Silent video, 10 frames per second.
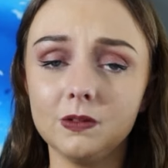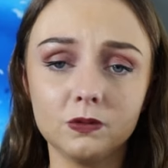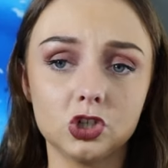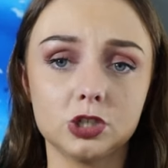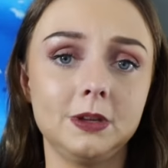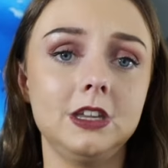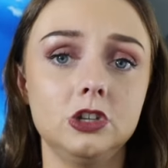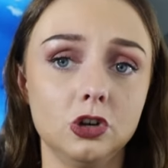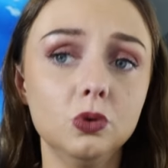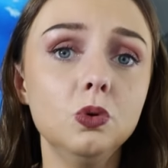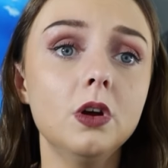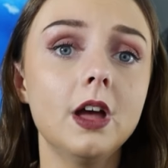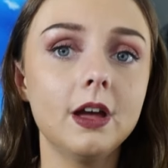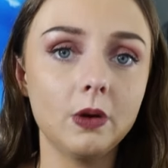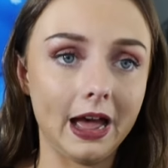even just be you
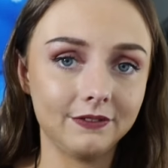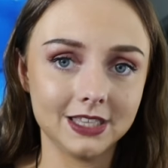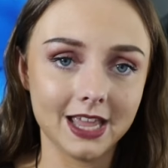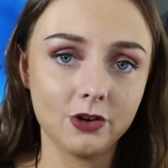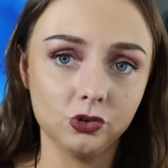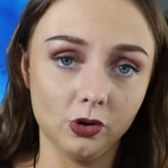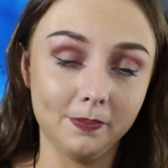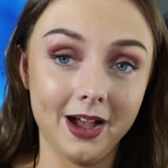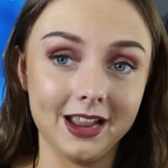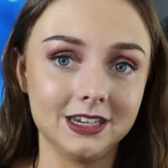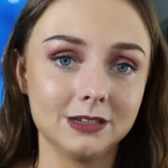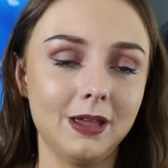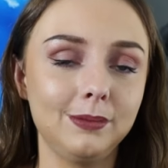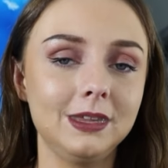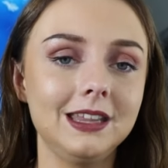having that on your mind.
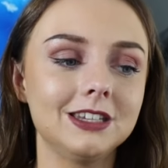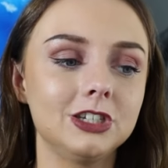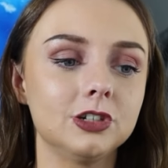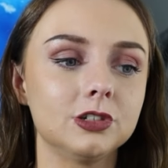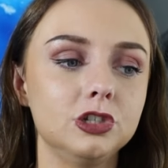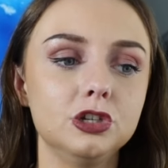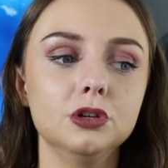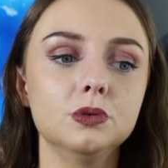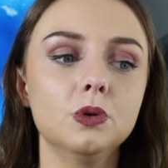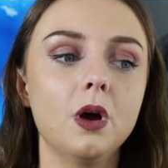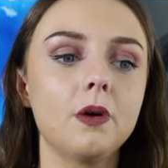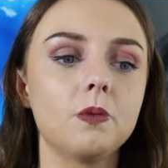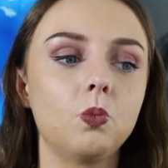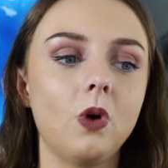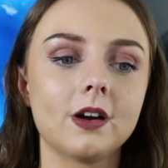Maybe it's just you
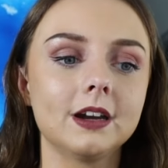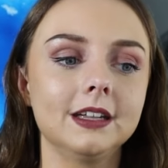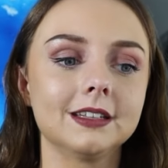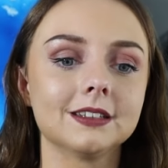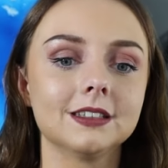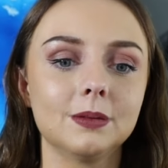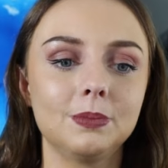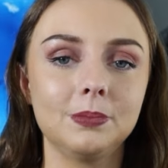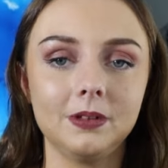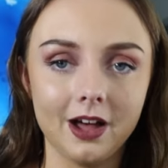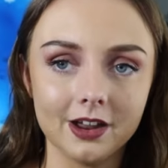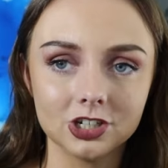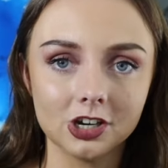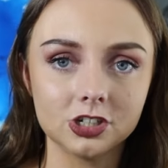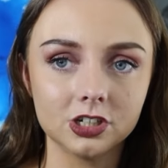worrying that people are
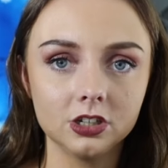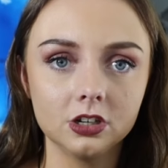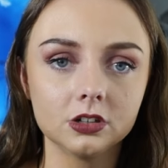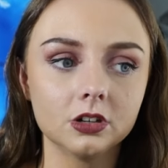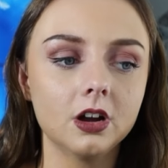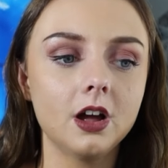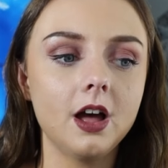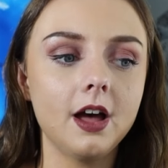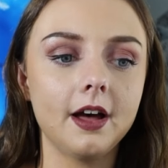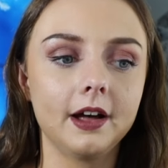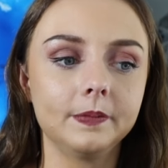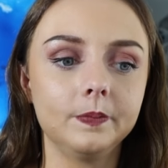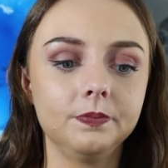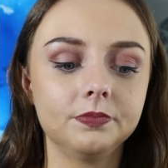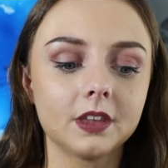judging you.
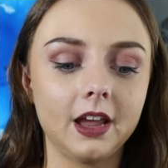And